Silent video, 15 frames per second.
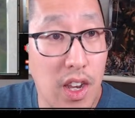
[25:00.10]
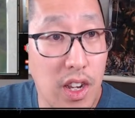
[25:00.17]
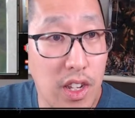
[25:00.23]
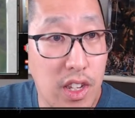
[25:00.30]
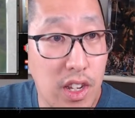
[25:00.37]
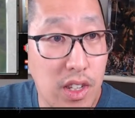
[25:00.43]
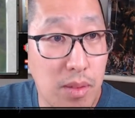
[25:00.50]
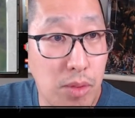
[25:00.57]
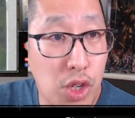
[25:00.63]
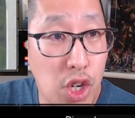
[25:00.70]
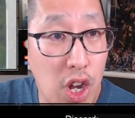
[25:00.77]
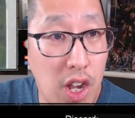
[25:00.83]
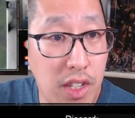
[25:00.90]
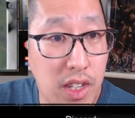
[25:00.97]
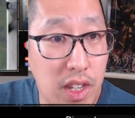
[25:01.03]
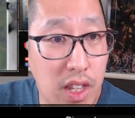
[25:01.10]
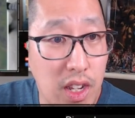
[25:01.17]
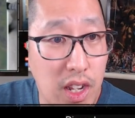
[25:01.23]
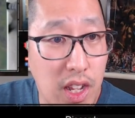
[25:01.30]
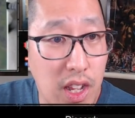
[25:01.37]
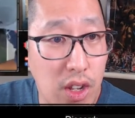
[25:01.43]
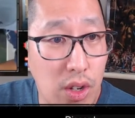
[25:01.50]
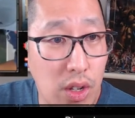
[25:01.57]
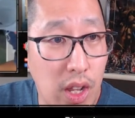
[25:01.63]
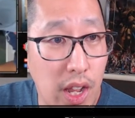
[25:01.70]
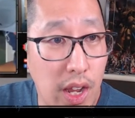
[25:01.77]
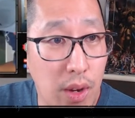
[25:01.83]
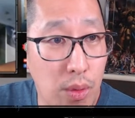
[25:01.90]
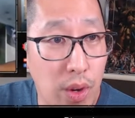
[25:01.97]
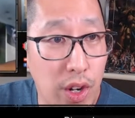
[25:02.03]
I take some shots. I think I kill
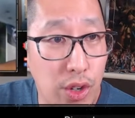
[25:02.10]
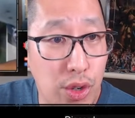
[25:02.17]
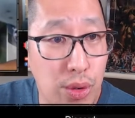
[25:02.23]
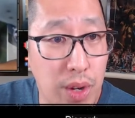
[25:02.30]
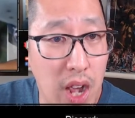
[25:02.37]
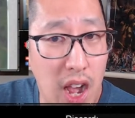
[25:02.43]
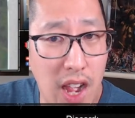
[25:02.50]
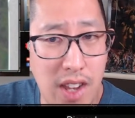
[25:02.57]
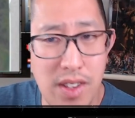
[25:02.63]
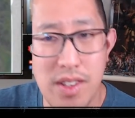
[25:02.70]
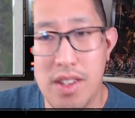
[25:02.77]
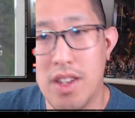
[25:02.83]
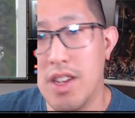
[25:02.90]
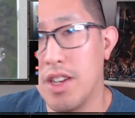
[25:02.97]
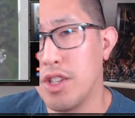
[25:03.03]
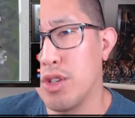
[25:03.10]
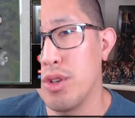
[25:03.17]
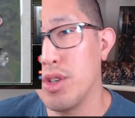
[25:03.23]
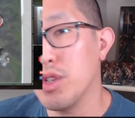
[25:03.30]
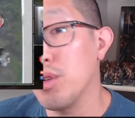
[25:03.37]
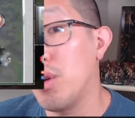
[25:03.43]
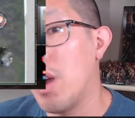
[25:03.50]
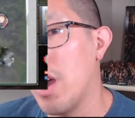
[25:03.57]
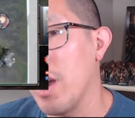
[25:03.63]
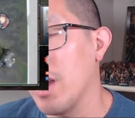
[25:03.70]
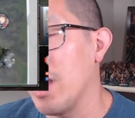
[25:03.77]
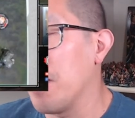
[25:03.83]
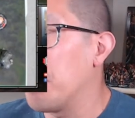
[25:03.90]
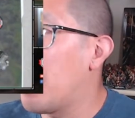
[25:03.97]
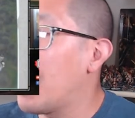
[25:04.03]
like 1 or 2 guys. So they're so hard,
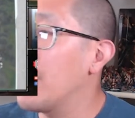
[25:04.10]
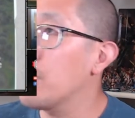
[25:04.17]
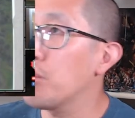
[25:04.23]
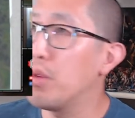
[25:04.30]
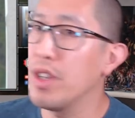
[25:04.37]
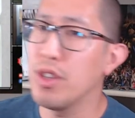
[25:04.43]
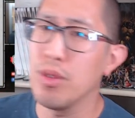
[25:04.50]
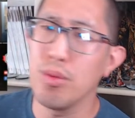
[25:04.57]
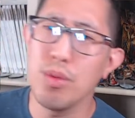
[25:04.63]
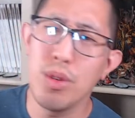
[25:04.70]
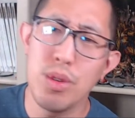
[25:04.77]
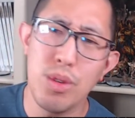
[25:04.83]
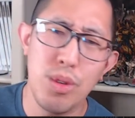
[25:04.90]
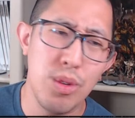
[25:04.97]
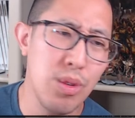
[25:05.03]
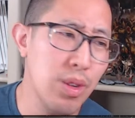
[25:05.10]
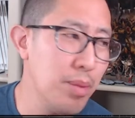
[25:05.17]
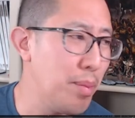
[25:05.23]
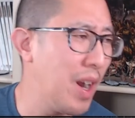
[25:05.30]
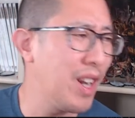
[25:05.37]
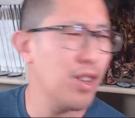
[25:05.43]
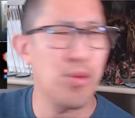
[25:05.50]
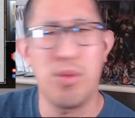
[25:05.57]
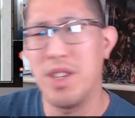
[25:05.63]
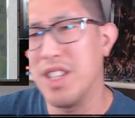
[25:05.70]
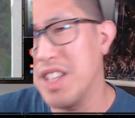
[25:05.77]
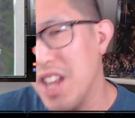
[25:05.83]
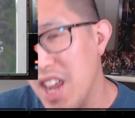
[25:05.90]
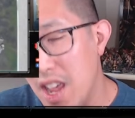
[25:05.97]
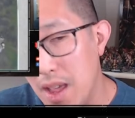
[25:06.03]
like -1 to wound,
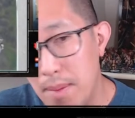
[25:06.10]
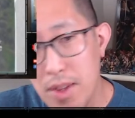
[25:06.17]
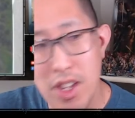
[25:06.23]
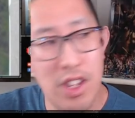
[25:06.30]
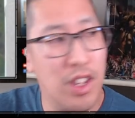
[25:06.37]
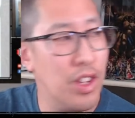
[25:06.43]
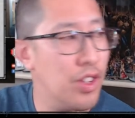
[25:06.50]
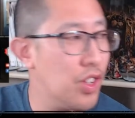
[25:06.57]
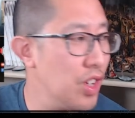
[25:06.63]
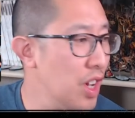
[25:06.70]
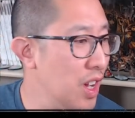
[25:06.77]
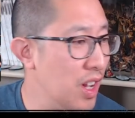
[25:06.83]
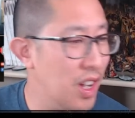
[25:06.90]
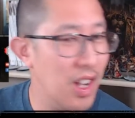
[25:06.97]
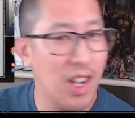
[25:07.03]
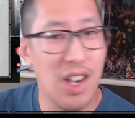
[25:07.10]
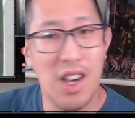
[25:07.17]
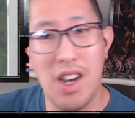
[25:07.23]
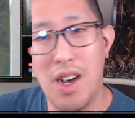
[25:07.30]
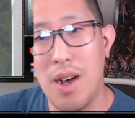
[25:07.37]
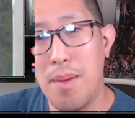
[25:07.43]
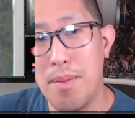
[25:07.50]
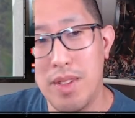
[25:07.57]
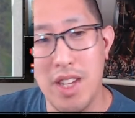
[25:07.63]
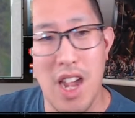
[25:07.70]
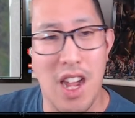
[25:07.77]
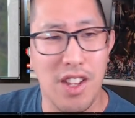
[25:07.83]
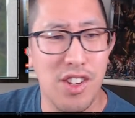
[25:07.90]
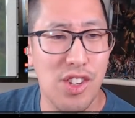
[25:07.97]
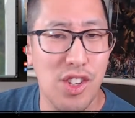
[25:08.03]
-1 damage.
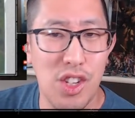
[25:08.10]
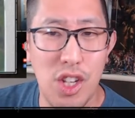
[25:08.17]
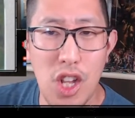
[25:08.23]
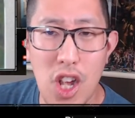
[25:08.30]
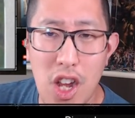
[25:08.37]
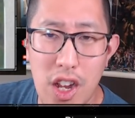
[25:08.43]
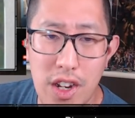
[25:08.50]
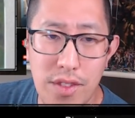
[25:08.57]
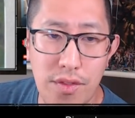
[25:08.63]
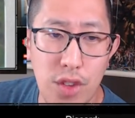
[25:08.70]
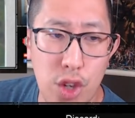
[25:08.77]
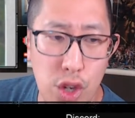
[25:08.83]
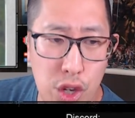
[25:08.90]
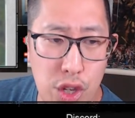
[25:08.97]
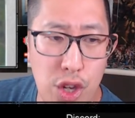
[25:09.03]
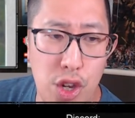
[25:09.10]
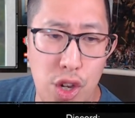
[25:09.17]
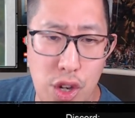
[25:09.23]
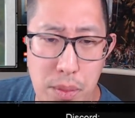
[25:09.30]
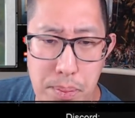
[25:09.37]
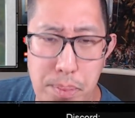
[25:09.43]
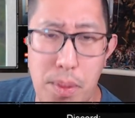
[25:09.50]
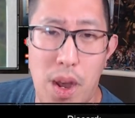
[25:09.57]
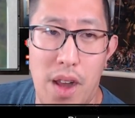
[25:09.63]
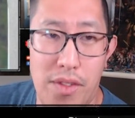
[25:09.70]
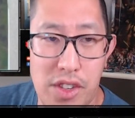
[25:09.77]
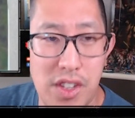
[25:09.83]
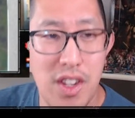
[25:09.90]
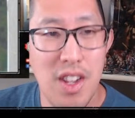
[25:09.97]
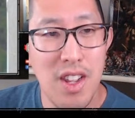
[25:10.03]
Yeah, just a lot of good
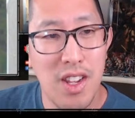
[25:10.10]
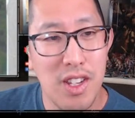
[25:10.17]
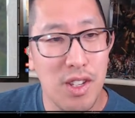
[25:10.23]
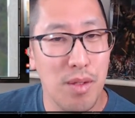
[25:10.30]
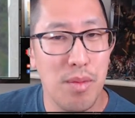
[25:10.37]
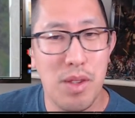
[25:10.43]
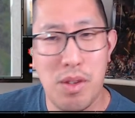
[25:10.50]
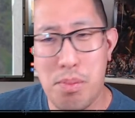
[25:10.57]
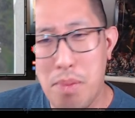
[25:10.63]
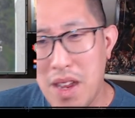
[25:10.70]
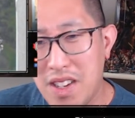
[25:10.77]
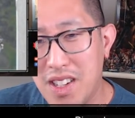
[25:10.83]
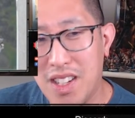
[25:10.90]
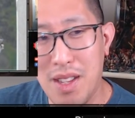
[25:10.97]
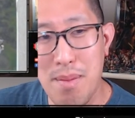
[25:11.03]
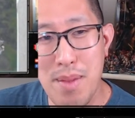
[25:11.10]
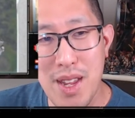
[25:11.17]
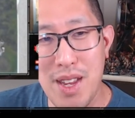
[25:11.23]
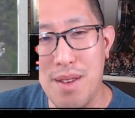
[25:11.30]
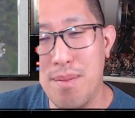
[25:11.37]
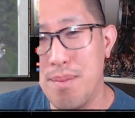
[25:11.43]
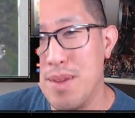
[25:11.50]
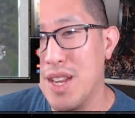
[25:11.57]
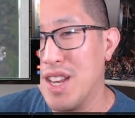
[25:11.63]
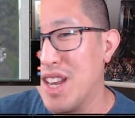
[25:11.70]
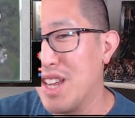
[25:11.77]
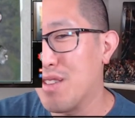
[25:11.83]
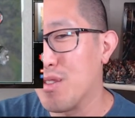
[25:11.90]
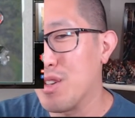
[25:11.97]
buffs. So it's basically me and Nick were